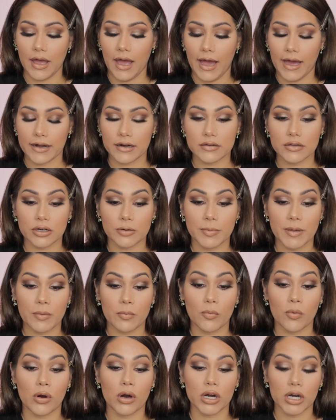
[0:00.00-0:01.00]
add a little
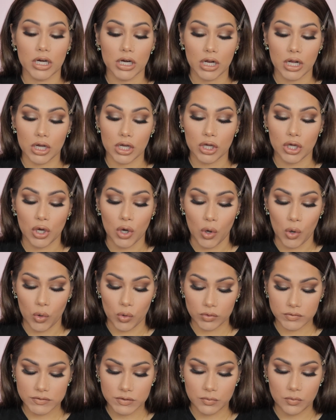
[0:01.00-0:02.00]
bit more
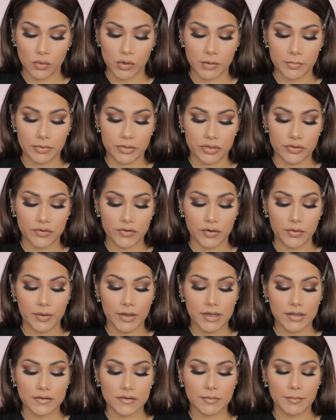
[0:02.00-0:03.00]
gold warmth to it.